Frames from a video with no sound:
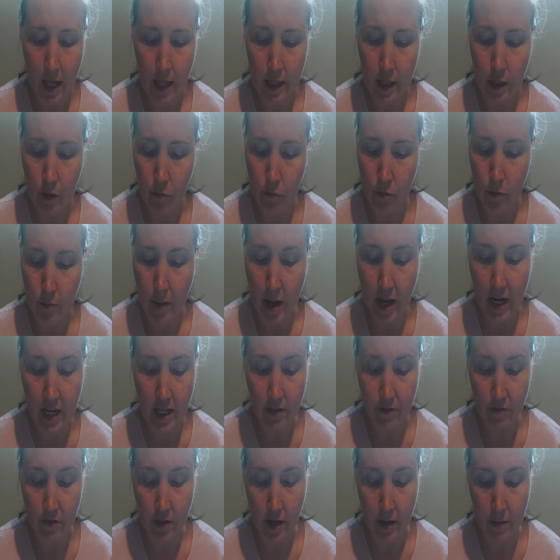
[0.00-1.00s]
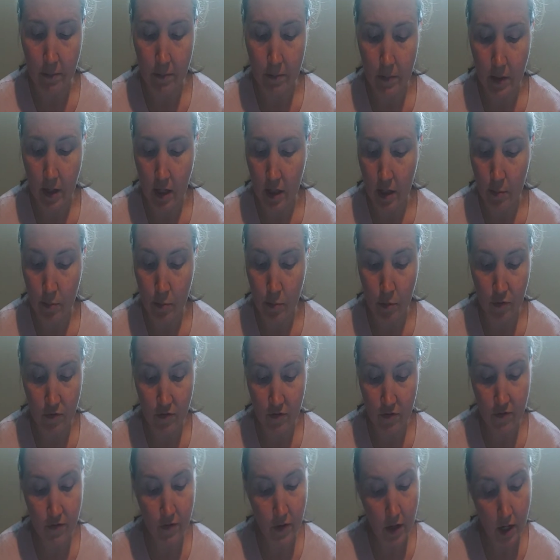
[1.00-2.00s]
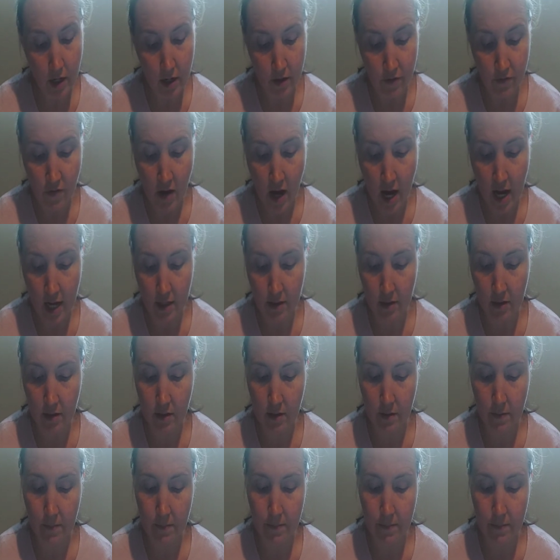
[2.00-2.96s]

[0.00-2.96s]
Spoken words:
There were many of them, and they moved very fast.